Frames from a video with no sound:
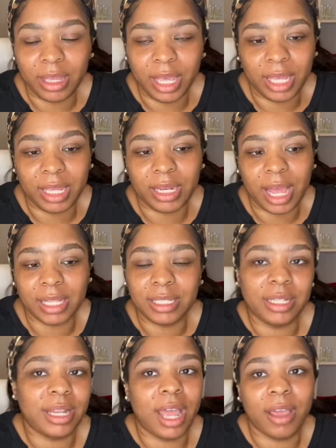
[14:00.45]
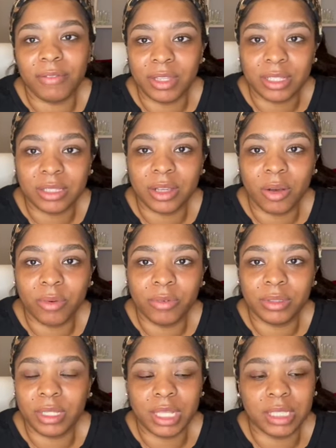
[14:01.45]
And I didn't have this
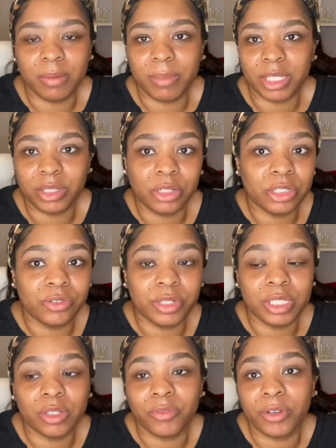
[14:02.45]
going into my surgery. So for